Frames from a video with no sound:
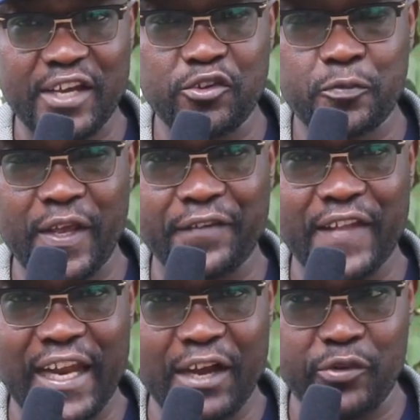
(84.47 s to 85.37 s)
Can you speak
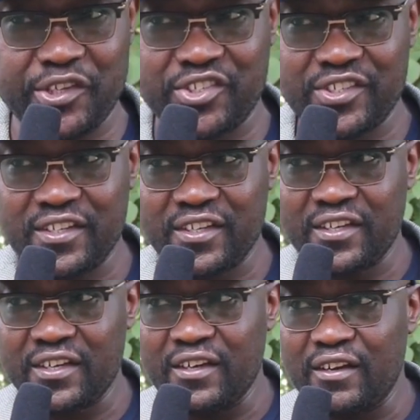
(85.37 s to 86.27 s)
their language?
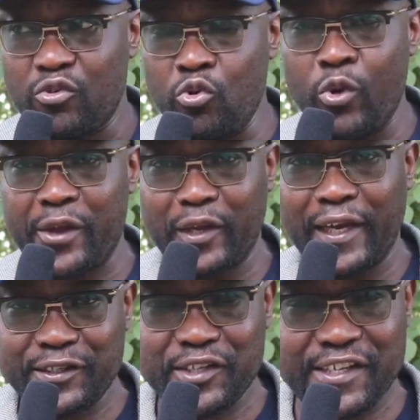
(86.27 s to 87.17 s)
Who are your
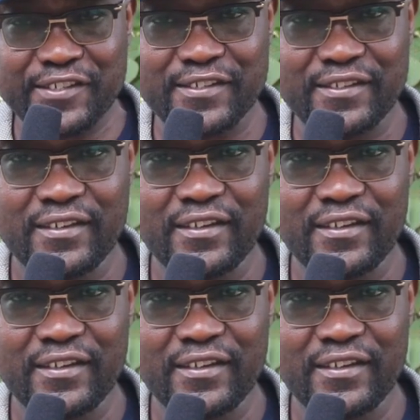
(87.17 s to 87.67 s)
lecturers?